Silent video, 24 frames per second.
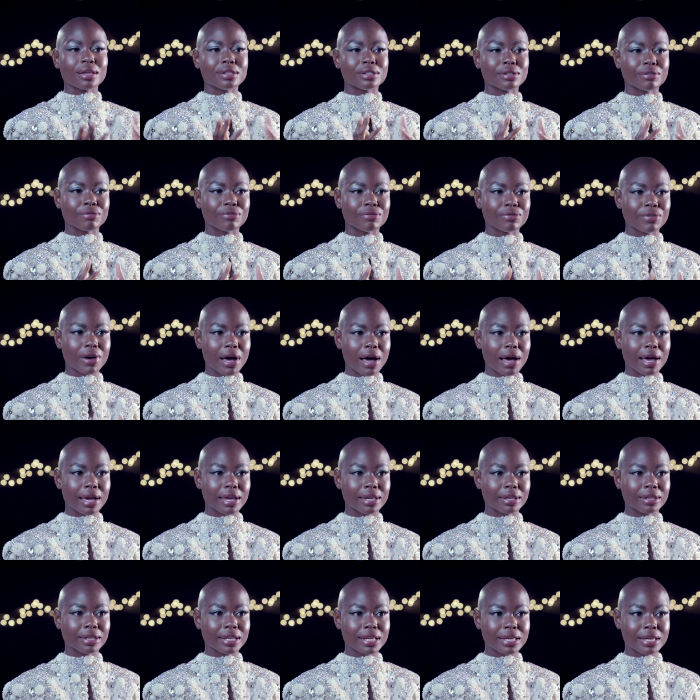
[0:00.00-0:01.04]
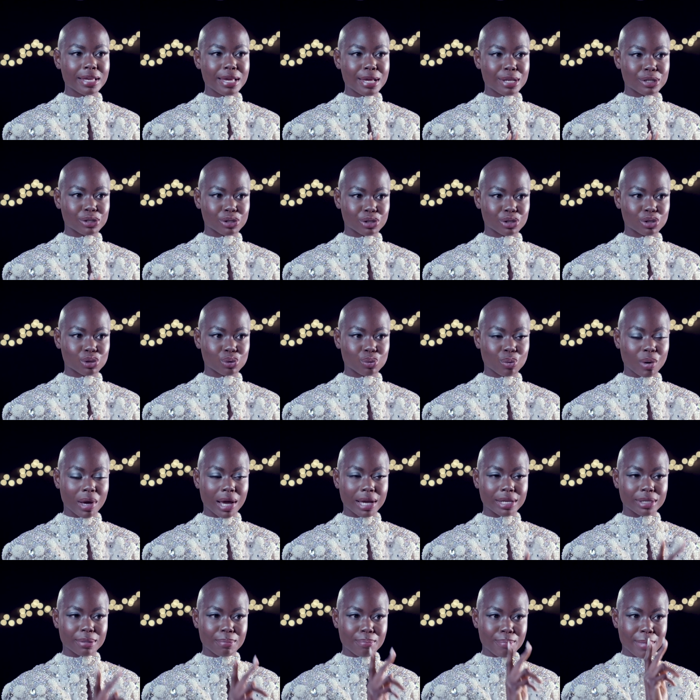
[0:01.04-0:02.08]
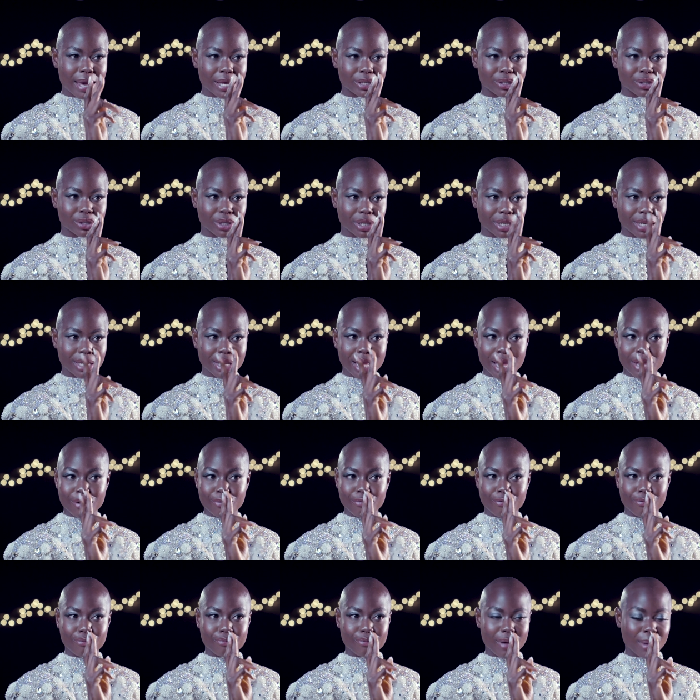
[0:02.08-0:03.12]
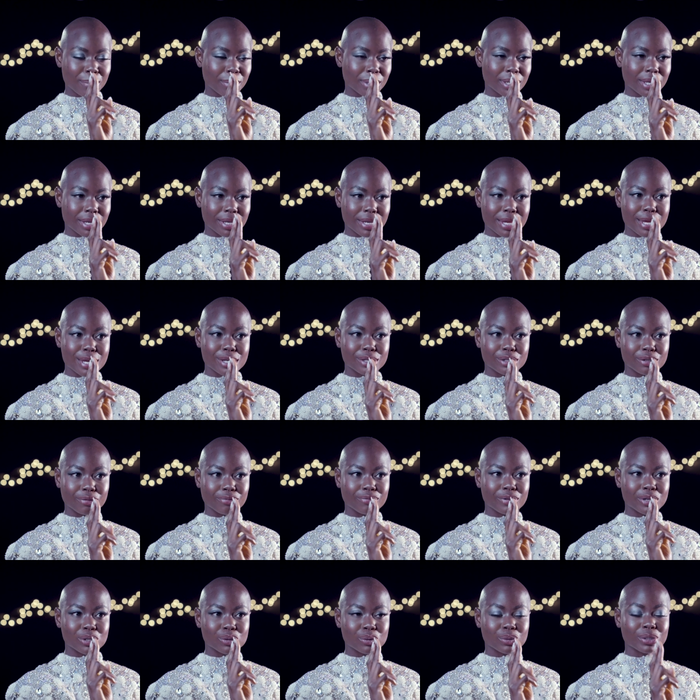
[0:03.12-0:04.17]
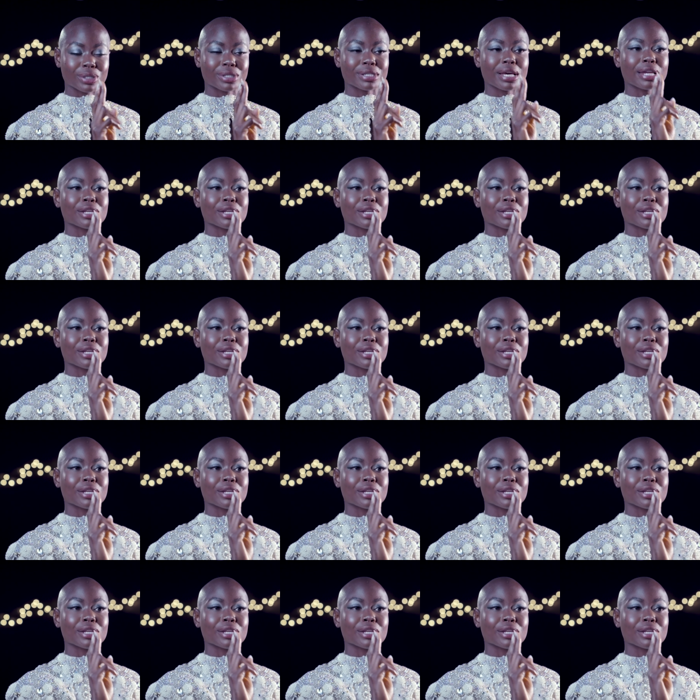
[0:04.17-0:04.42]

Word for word: divinely intertwined masculine and feminine individuals.